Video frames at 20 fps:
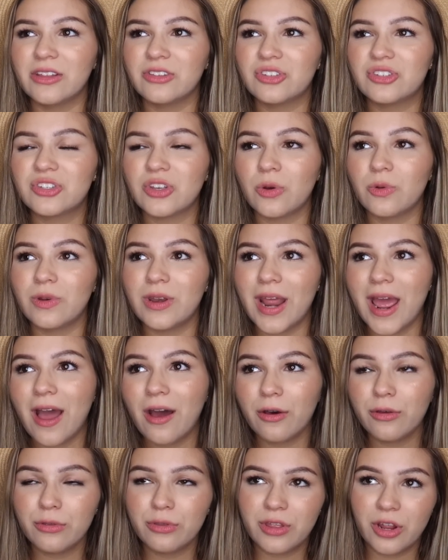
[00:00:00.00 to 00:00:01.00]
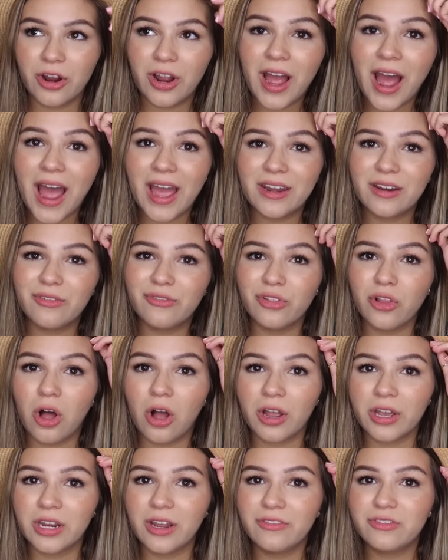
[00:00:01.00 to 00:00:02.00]
And so now they're kind of
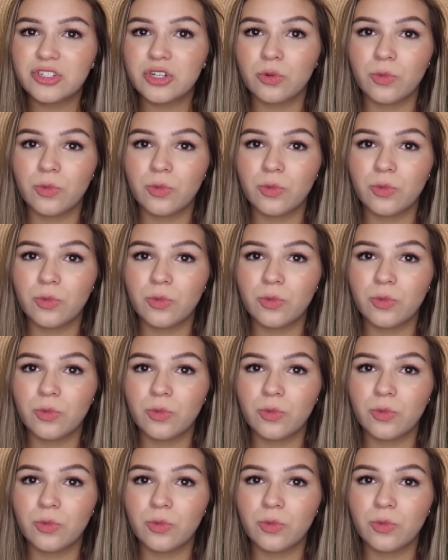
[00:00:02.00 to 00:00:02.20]
long enough